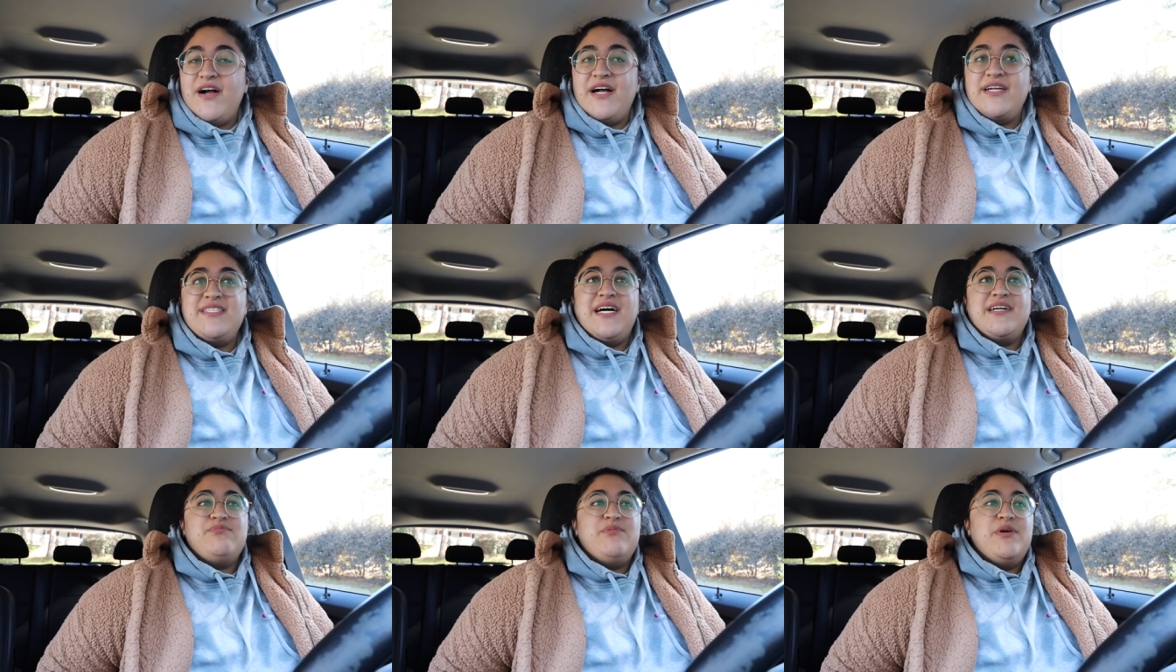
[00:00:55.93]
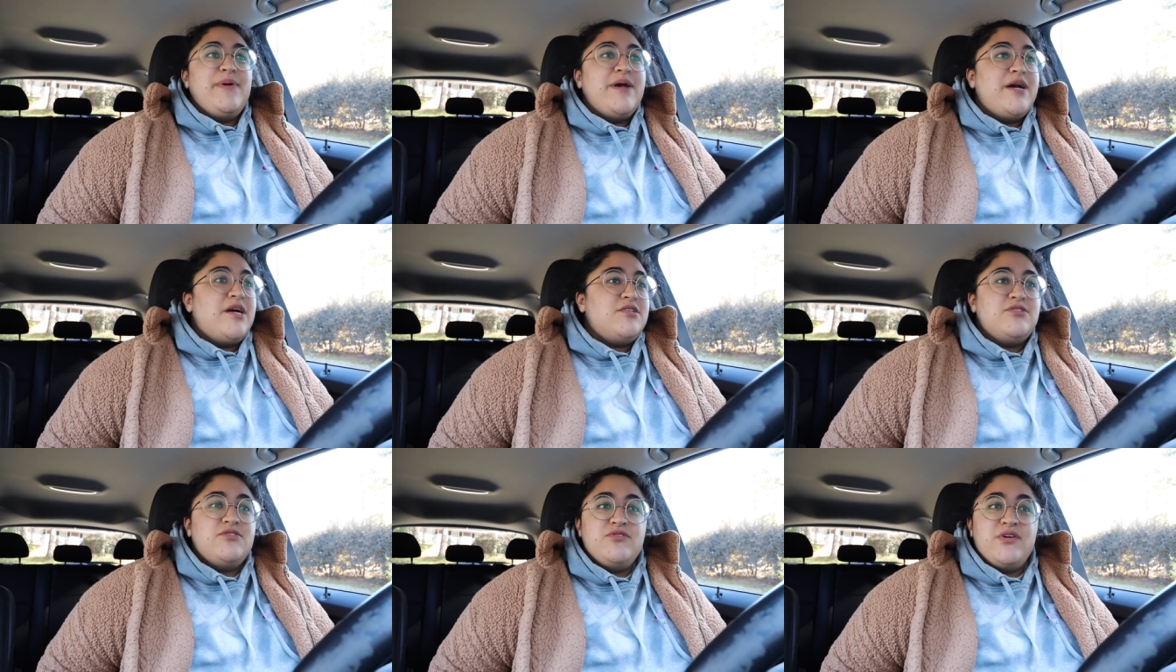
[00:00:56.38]
I had to ask my
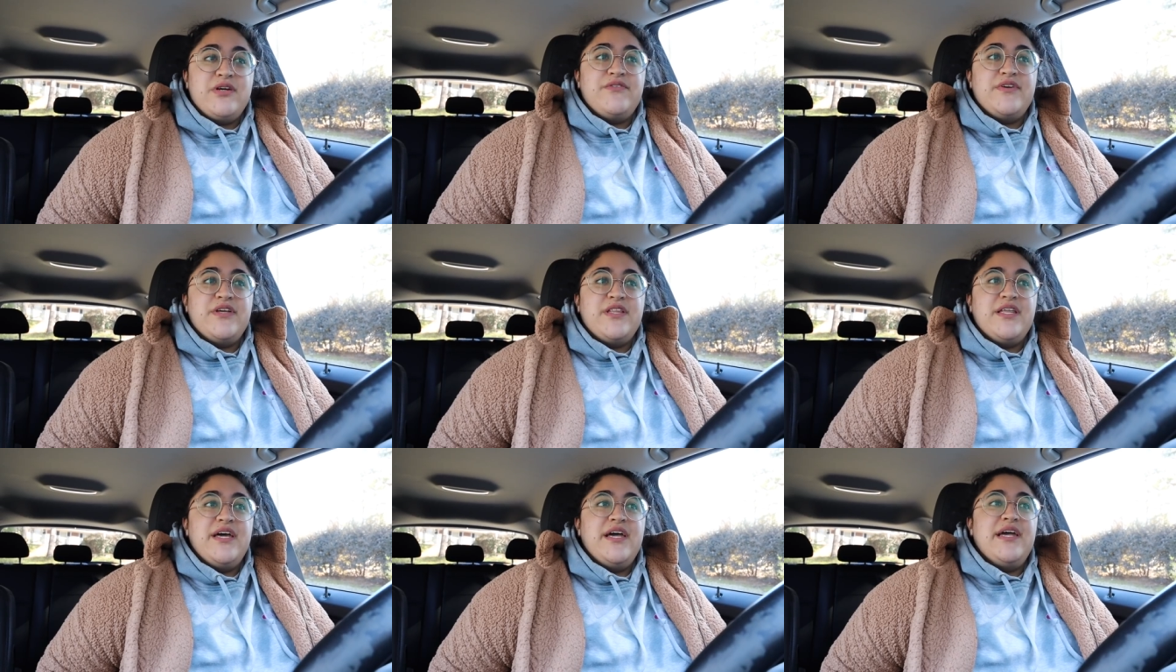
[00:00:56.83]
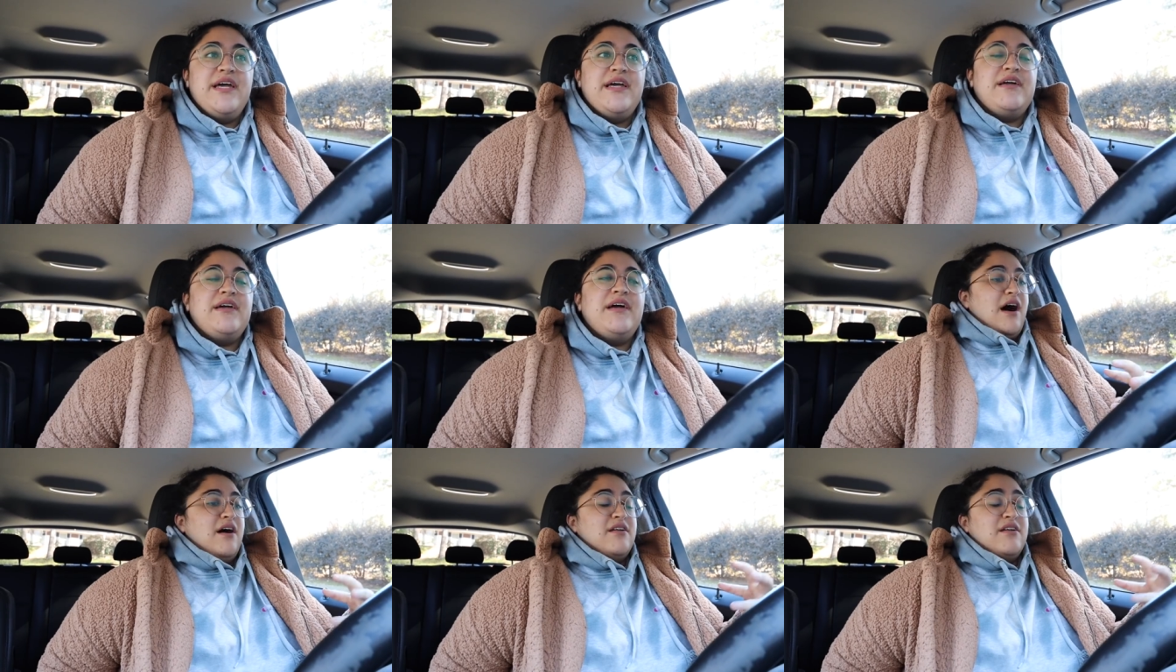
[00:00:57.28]
parents to do
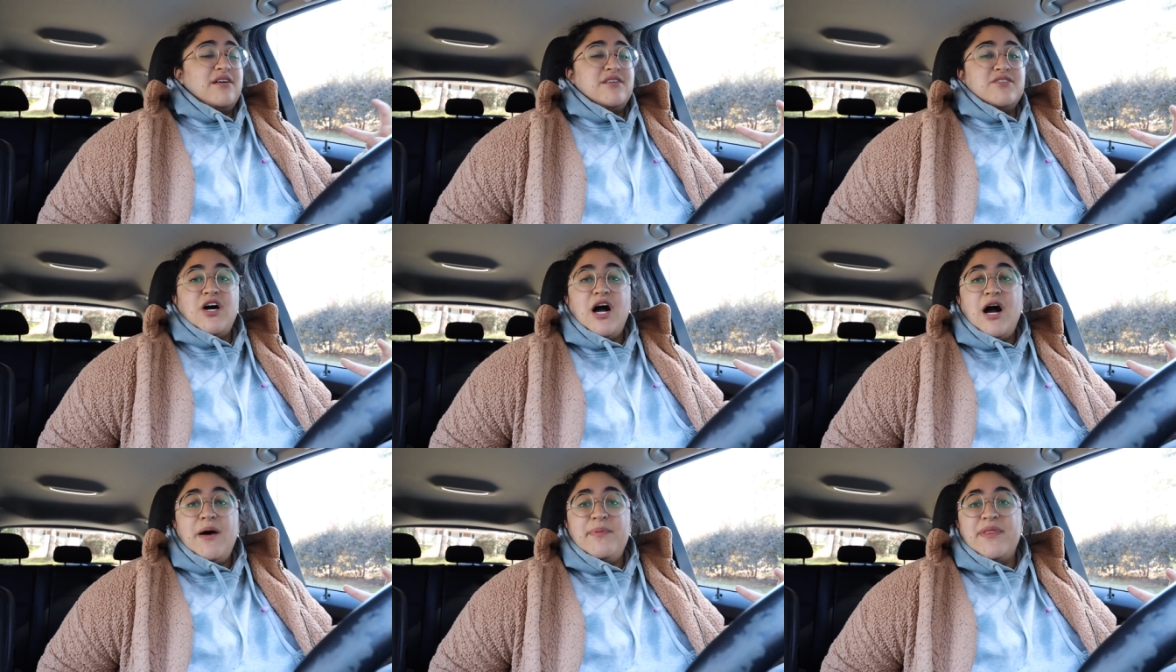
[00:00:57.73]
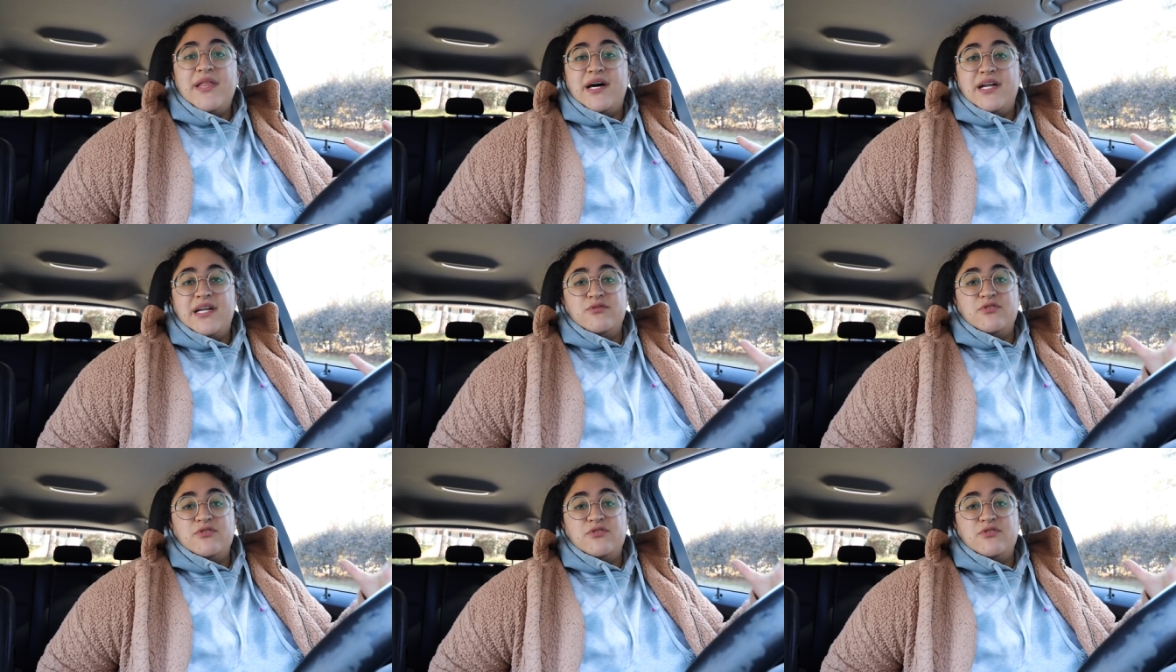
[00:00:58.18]
everything. And on top of that,